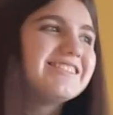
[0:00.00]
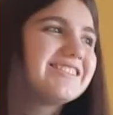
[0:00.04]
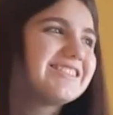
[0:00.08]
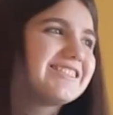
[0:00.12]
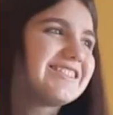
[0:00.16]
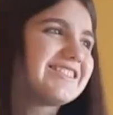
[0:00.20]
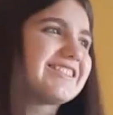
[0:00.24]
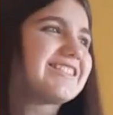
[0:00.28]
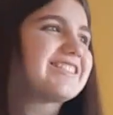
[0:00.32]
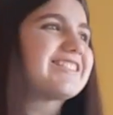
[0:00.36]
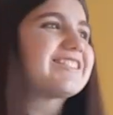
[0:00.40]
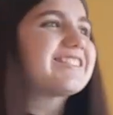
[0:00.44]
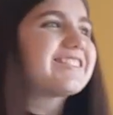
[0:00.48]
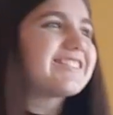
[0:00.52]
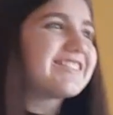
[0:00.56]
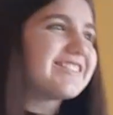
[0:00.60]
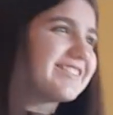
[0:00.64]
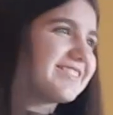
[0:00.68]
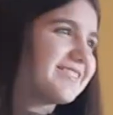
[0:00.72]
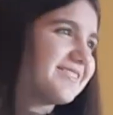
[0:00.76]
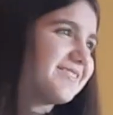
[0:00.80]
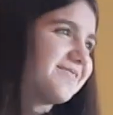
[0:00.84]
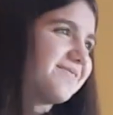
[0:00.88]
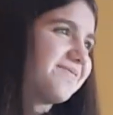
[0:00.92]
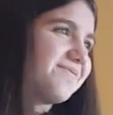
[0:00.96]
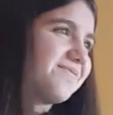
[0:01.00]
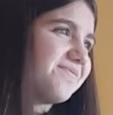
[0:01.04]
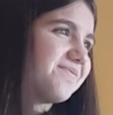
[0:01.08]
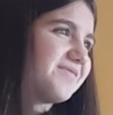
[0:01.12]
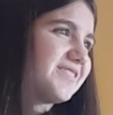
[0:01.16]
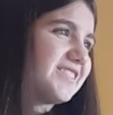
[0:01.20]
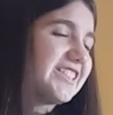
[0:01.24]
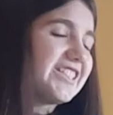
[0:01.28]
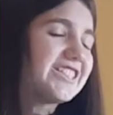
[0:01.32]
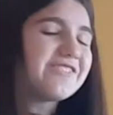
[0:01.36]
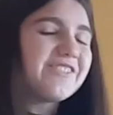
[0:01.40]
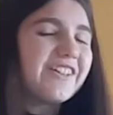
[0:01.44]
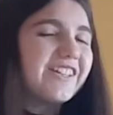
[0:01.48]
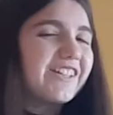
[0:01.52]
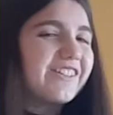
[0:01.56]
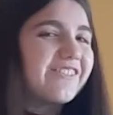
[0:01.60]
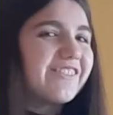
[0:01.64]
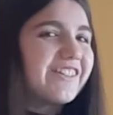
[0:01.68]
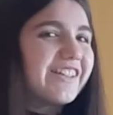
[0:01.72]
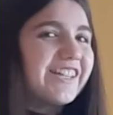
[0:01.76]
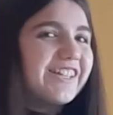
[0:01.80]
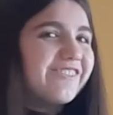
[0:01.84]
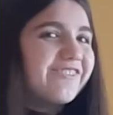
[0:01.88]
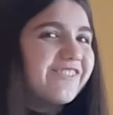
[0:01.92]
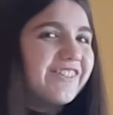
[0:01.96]
I just find it
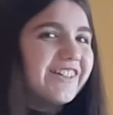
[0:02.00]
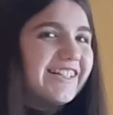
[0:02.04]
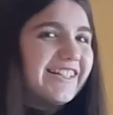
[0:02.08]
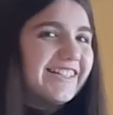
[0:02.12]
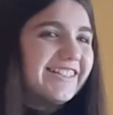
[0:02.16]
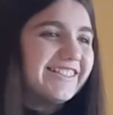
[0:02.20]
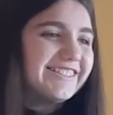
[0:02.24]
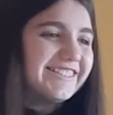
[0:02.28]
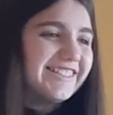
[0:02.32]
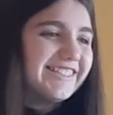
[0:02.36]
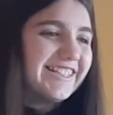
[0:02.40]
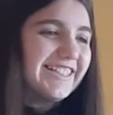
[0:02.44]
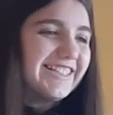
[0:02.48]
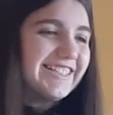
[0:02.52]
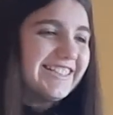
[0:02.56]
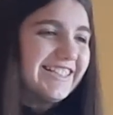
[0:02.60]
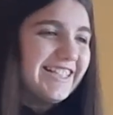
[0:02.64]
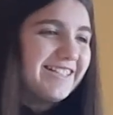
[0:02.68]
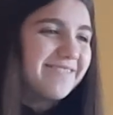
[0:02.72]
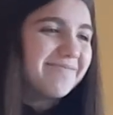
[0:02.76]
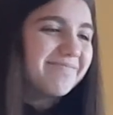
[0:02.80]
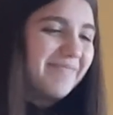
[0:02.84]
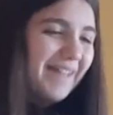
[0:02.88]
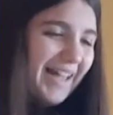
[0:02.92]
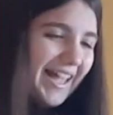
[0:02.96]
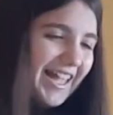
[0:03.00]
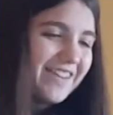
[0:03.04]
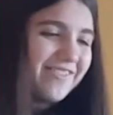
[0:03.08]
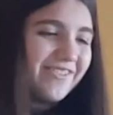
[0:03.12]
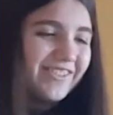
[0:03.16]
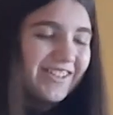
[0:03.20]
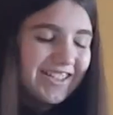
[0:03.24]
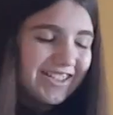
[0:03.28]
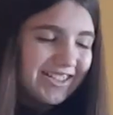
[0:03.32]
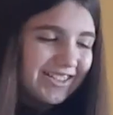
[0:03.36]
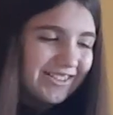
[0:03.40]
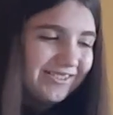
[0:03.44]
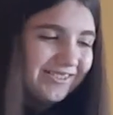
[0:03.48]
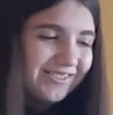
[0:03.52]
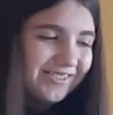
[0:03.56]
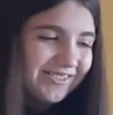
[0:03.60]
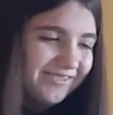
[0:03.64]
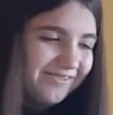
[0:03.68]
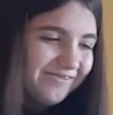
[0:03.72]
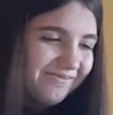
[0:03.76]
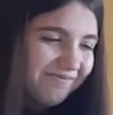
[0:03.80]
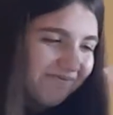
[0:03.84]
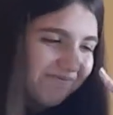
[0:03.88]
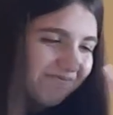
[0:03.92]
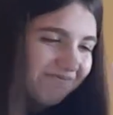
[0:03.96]
really funny. Like, he paid for his own
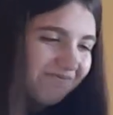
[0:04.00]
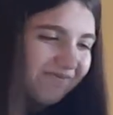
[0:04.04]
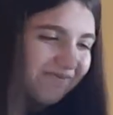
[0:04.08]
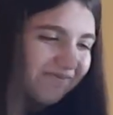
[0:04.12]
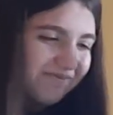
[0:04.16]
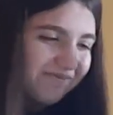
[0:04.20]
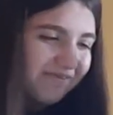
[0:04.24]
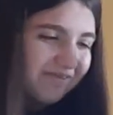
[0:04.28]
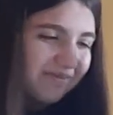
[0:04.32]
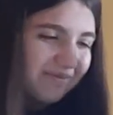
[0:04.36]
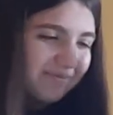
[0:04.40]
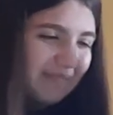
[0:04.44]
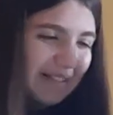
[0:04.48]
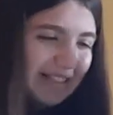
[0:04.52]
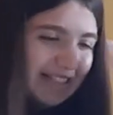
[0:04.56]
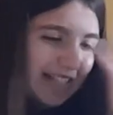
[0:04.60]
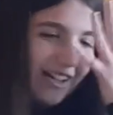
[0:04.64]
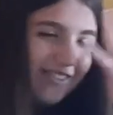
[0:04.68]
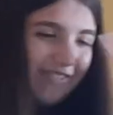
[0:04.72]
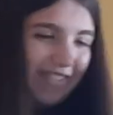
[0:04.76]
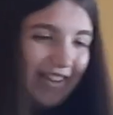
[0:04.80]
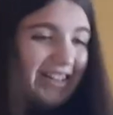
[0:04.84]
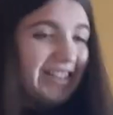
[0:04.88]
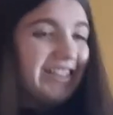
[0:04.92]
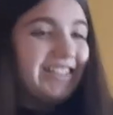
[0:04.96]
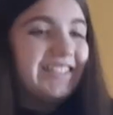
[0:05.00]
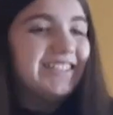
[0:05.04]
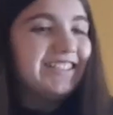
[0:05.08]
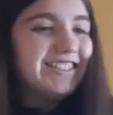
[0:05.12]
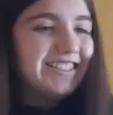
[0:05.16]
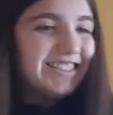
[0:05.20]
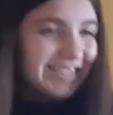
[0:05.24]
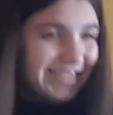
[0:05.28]
military failure.